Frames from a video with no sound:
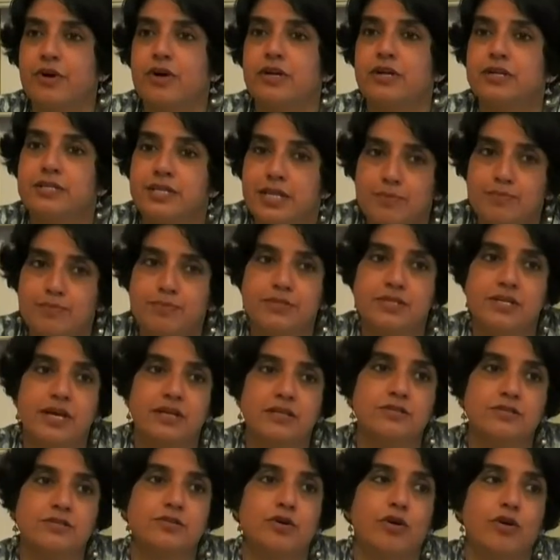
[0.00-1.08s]
deep
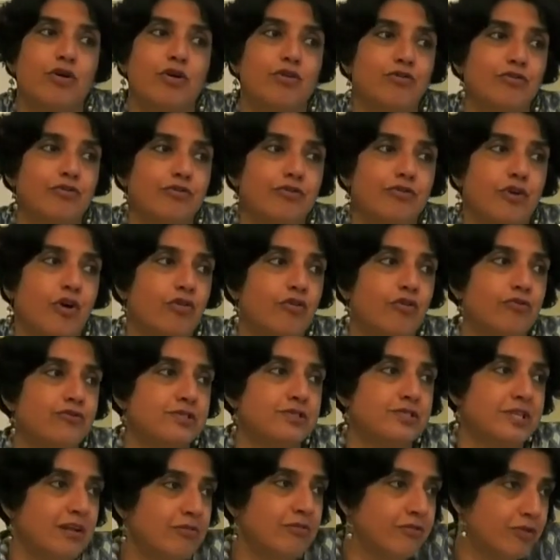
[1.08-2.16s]
sense of
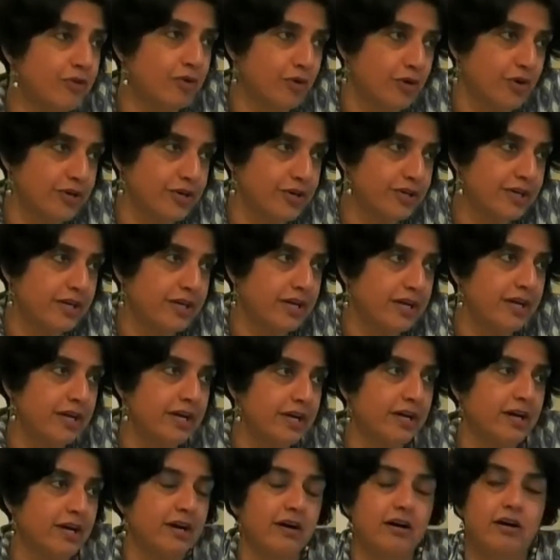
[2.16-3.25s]
selfhood,
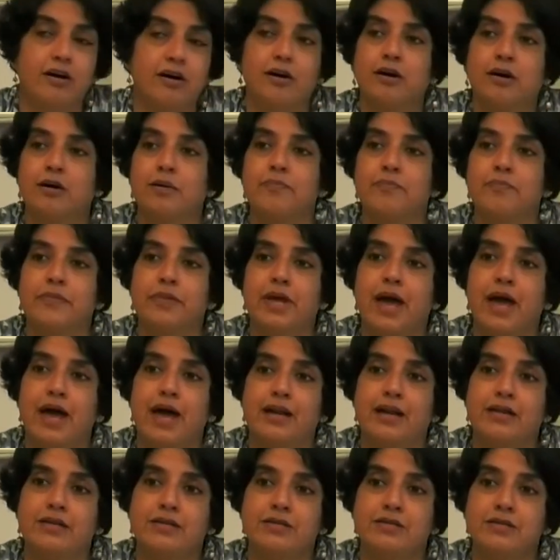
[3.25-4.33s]

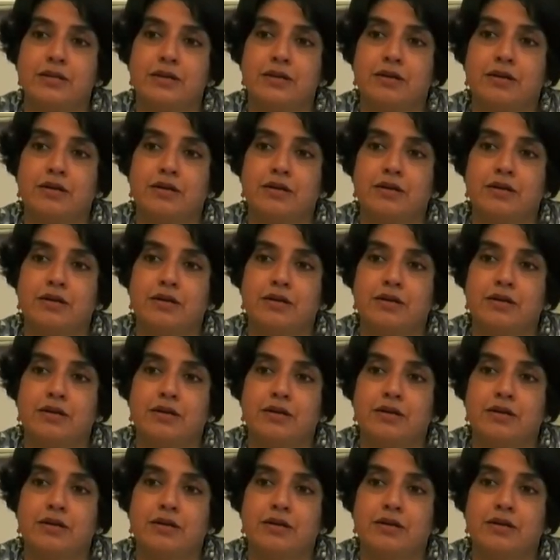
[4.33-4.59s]
and